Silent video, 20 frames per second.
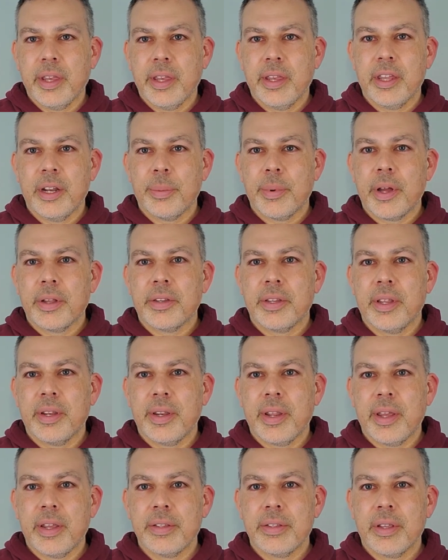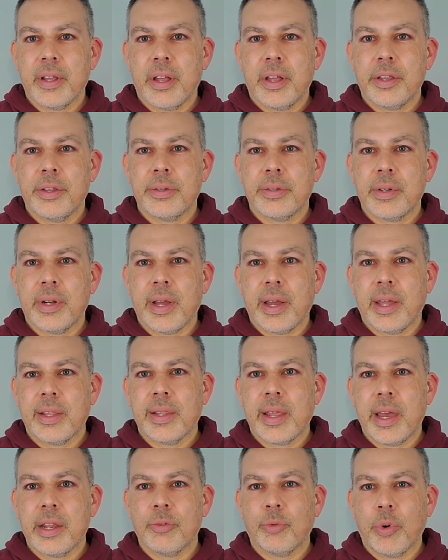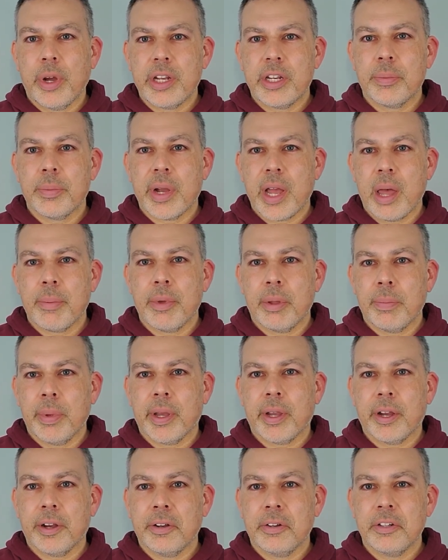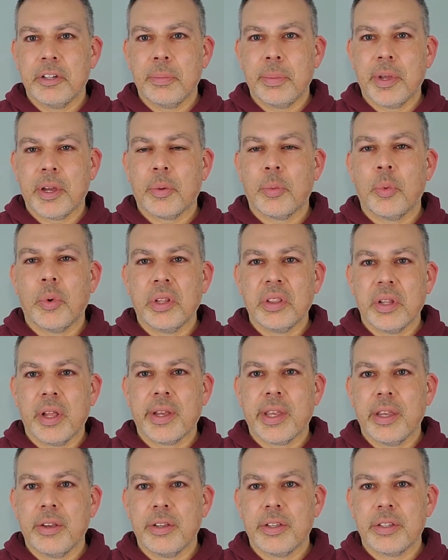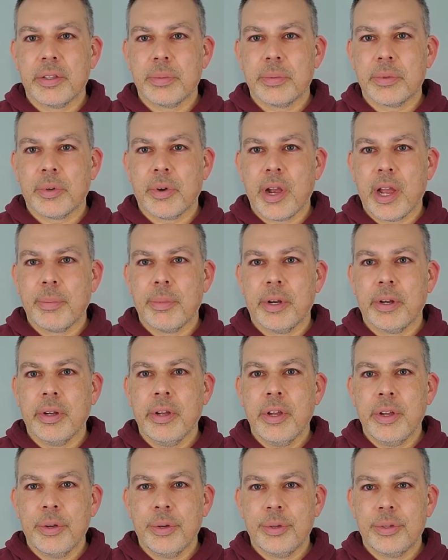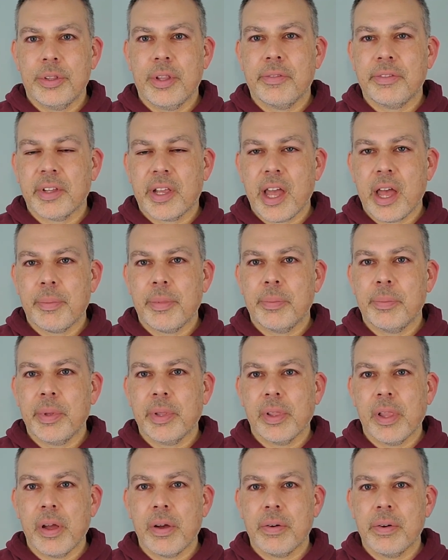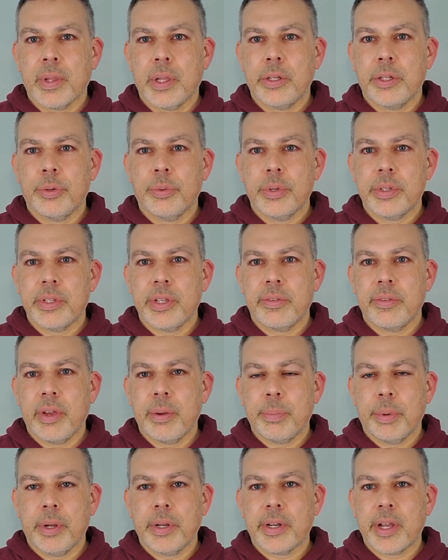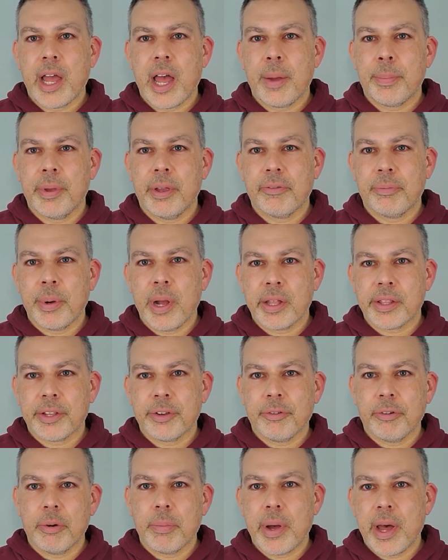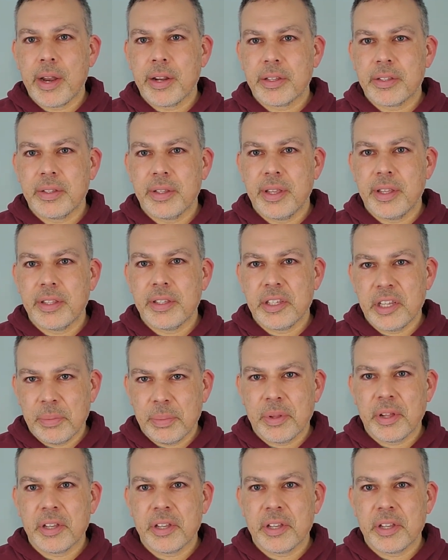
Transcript: In about 10 days, I'll use an online random comment picker to pick one lucky subscriber who's left a comment below and to receive a print copy of Practical Robotics in C++.